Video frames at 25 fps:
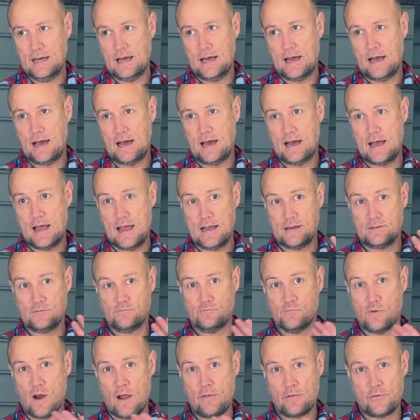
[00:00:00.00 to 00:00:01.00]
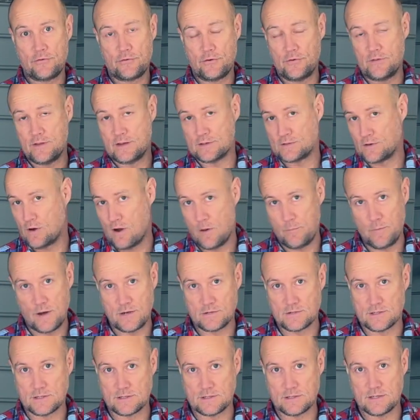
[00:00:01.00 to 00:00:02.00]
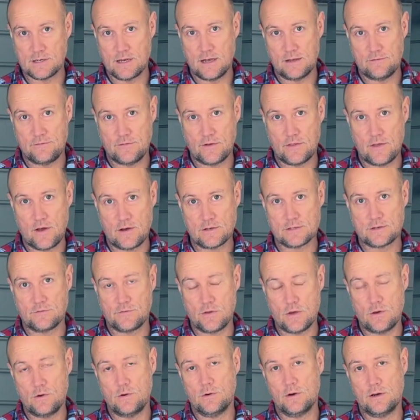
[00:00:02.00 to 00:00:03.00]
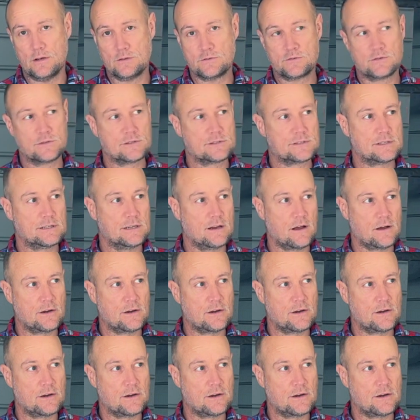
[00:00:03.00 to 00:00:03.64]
and run through the entire budget for those of you who are interested.